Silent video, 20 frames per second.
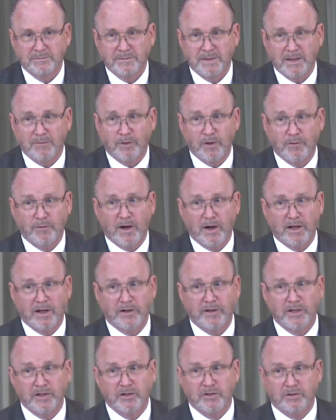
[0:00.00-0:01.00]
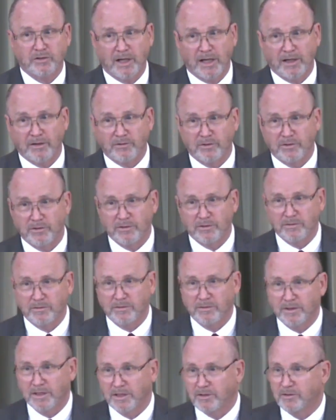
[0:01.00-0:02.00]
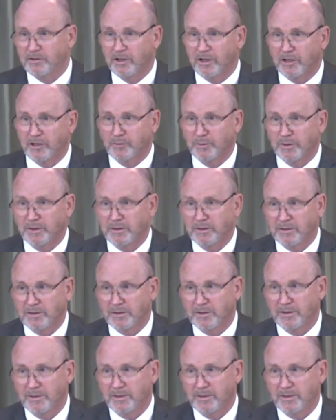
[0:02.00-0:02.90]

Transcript: if we follow in His statutes and His judgments,